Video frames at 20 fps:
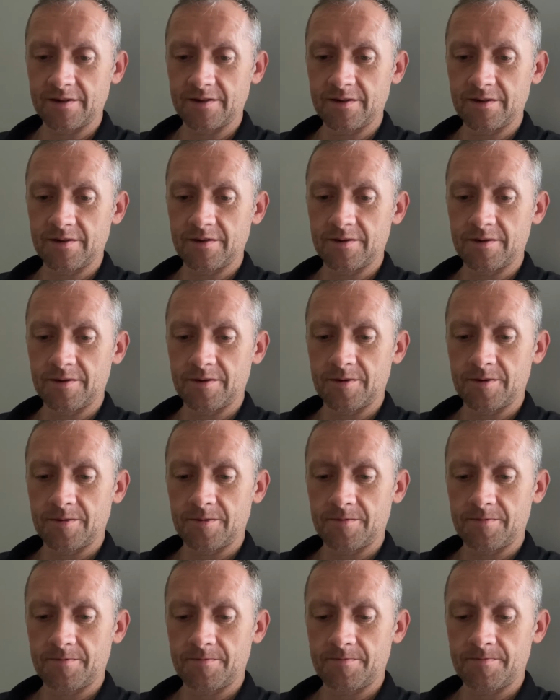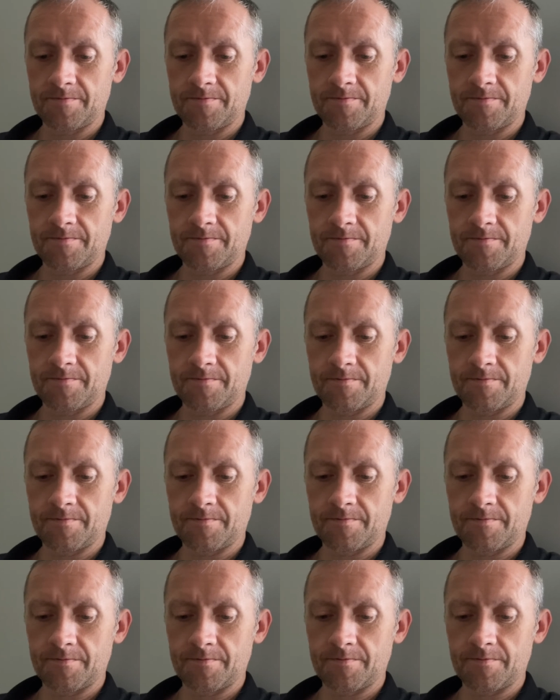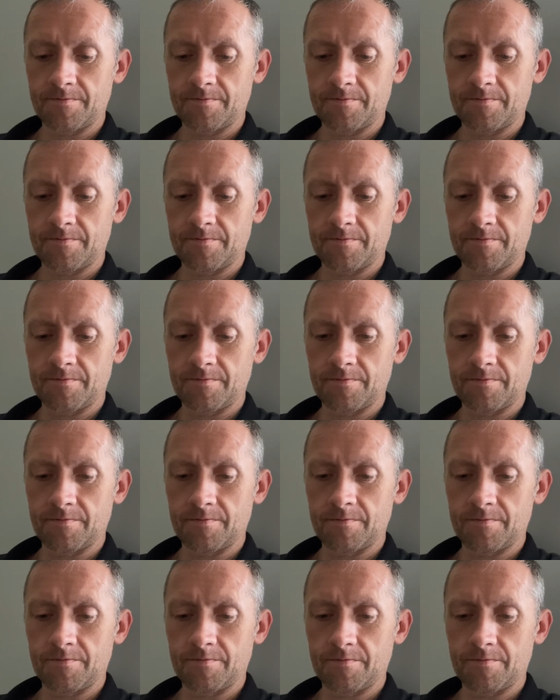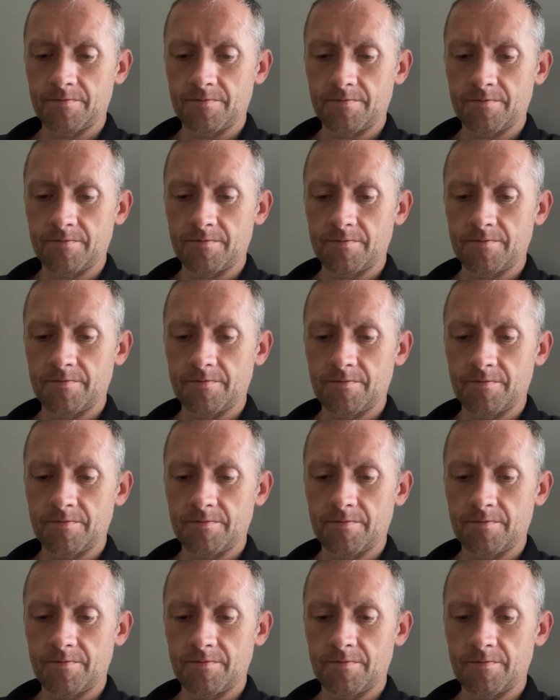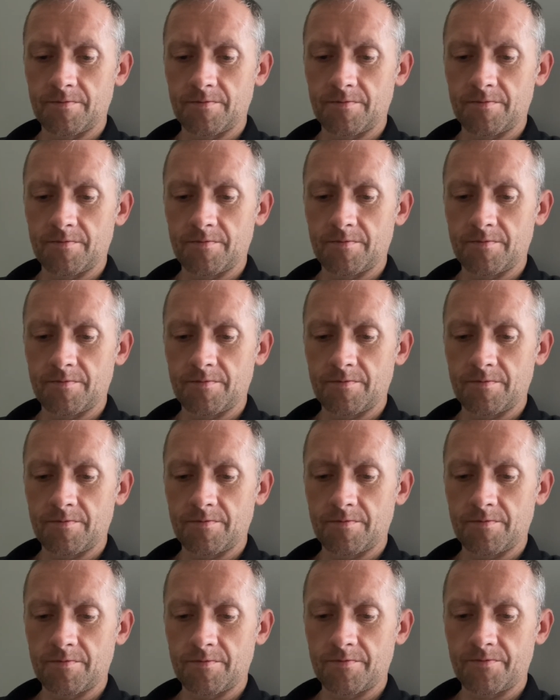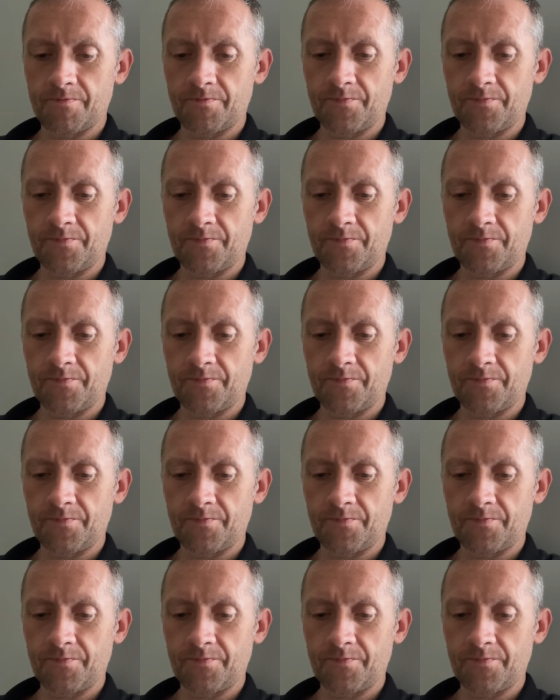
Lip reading: Nothing is said.